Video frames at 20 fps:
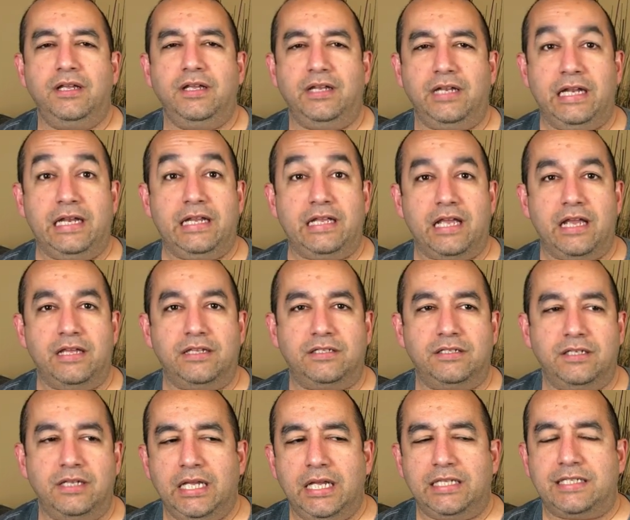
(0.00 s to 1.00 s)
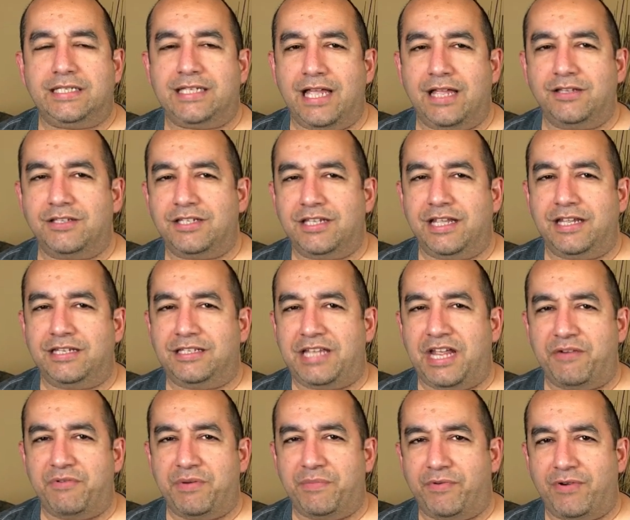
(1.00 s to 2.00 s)
in any case, it sounds like
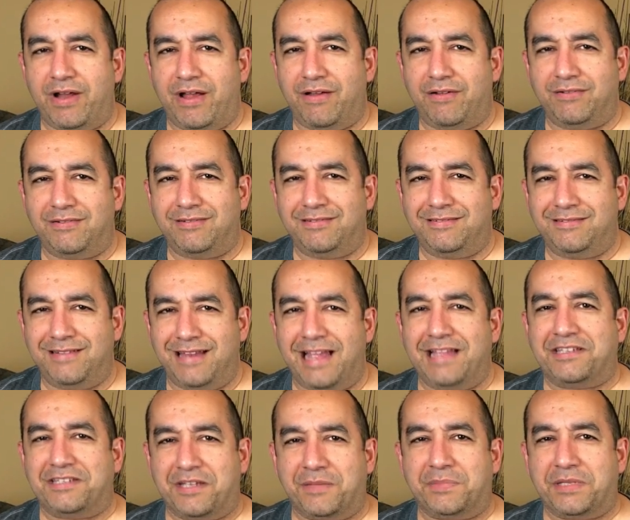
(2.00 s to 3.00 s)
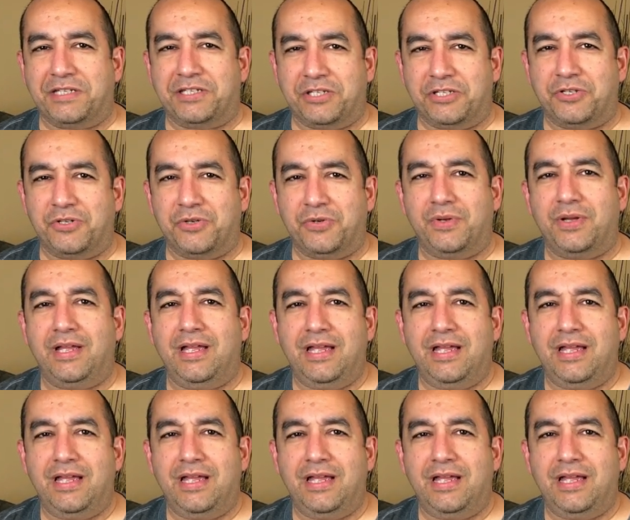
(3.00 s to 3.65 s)
Terry Brown had something to do